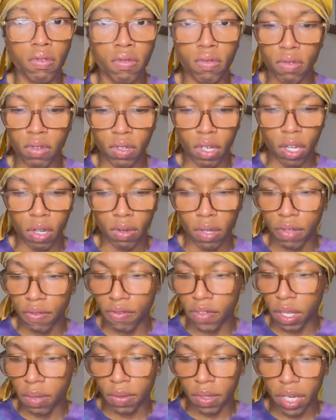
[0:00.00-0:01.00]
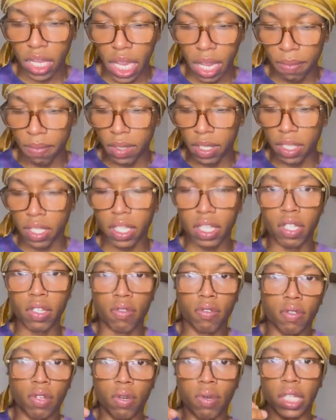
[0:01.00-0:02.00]
you know, if something happens and,
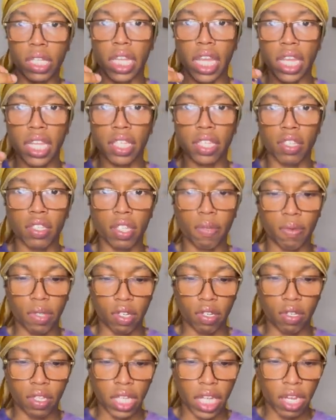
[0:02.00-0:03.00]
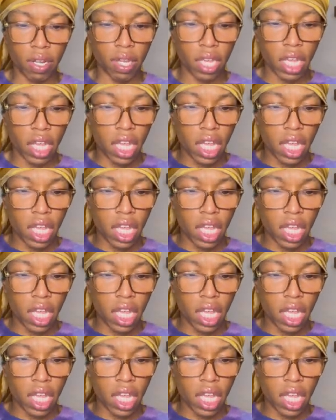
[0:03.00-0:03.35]
you know, it yanks or something goes down,